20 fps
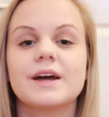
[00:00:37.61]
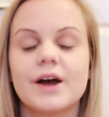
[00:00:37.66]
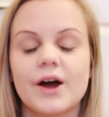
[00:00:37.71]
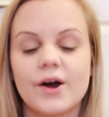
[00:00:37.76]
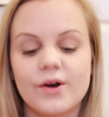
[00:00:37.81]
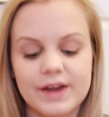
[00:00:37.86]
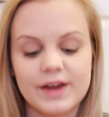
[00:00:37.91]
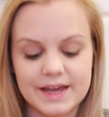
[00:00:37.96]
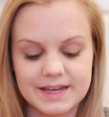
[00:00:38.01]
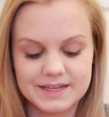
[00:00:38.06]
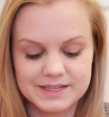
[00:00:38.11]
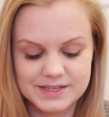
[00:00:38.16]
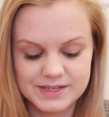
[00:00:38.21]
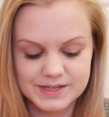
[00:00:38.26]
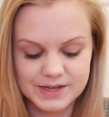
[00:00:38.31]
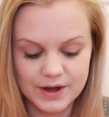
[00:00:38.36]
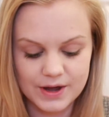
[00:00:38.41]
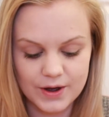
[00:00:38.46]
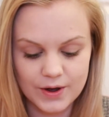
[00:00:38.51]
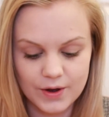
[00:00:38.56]
Okay,
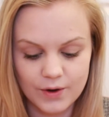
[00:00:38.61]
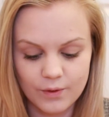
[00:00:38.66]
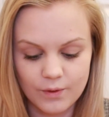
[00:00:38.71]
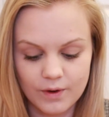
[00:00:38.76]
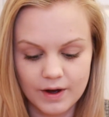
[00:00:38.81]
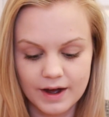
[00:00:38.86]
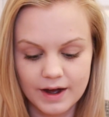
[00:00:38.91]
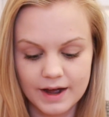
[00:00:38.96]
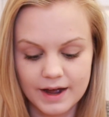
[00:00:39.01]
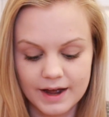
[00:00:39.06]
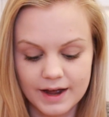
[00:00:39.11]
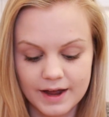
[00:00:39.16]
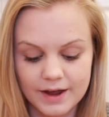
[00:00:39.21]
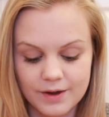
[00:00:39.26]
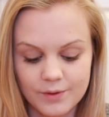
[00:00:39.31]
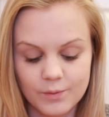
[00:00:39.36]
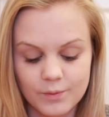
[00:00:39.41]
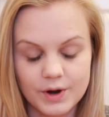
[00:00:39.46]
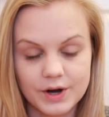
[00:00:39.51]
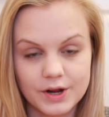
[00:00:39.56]
so
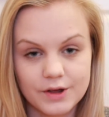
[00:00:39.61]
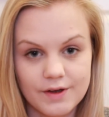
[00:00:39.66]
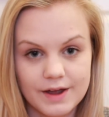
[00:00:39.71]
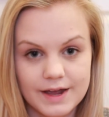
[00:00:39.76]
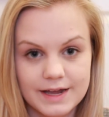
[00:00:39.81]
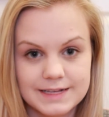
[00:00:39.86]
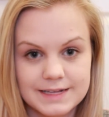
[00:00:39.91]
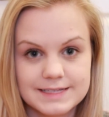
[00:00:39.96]
I want to go ahead